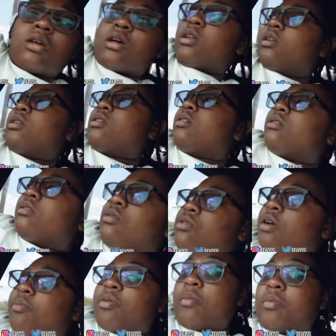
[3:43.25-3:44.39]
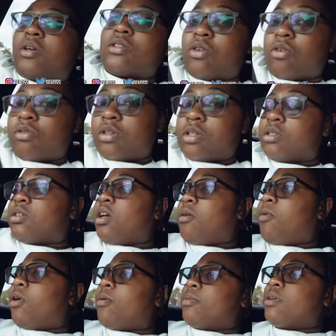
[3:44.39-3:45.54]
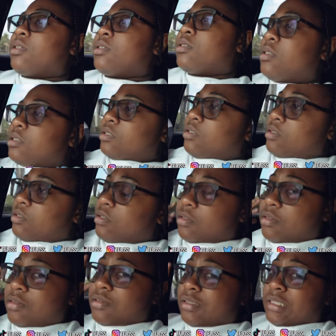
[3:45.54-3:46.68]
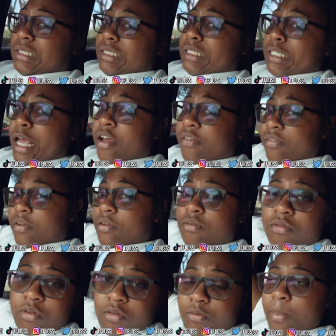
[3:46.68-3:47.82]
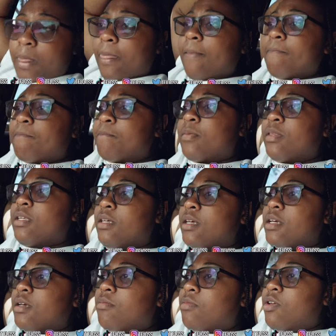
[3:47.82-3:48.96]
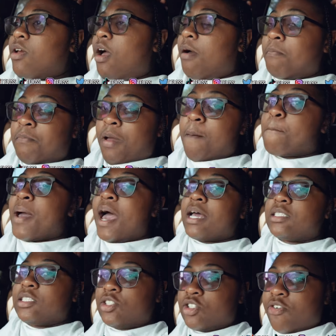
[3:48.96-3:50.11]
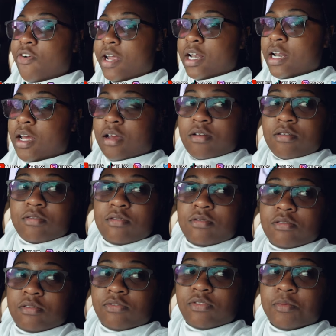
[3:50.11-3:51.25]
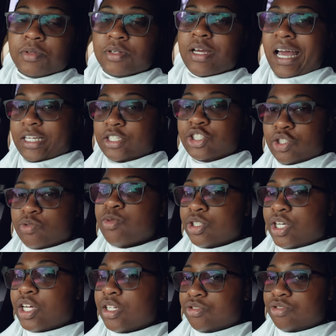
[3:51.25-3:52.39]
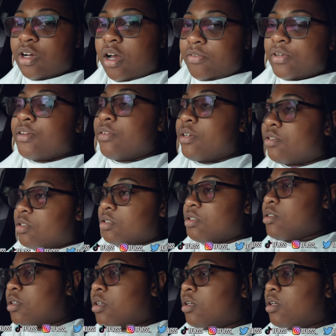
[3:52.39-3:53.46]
I need a tripod because holding this camera up like this, it's heavy, you know? But yeah, I'm passenger right now. You feel me? She was gonna drive eventually.